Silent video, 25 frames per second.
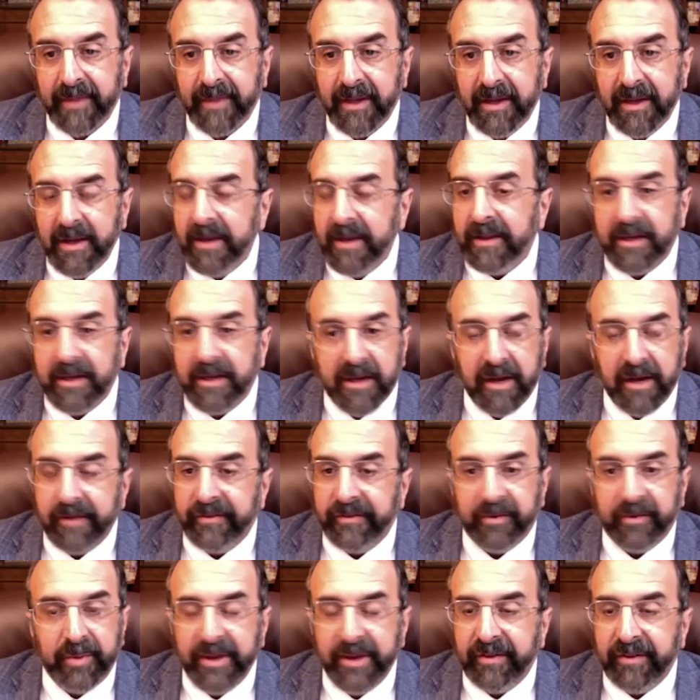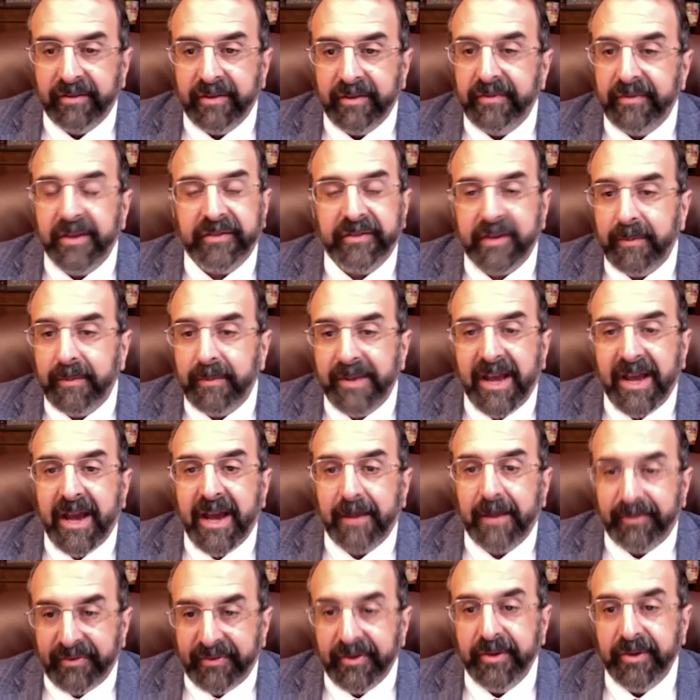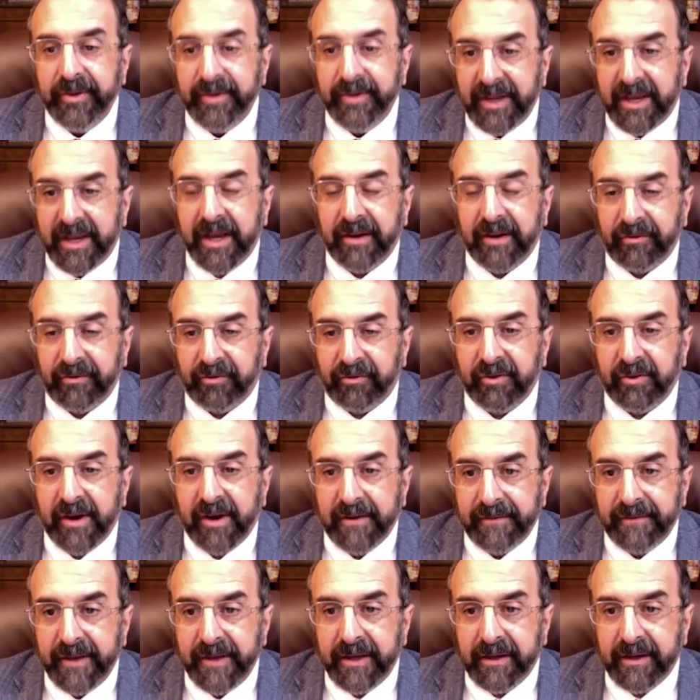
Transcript: The consequences of this could be absolutely catastrophic.